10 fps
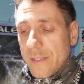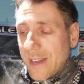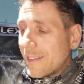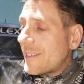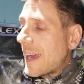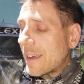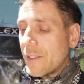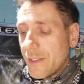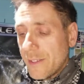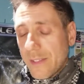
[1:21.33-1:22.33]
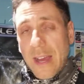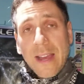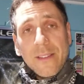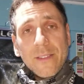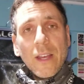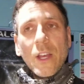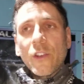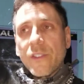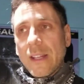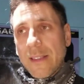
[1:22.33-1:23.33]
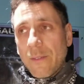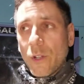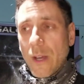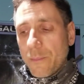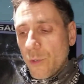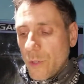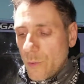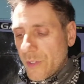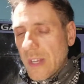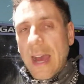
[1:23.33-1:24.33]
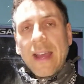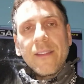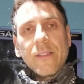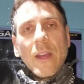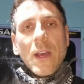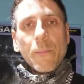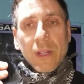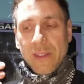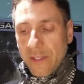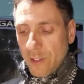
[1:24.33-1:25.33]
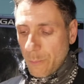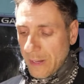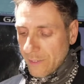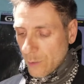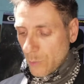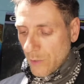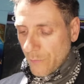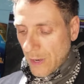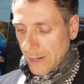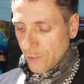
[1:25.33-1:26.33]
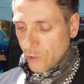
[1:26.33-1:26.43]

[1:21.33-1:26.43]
Not exactly this size because they leveled up to a new size, but this is basically what you find.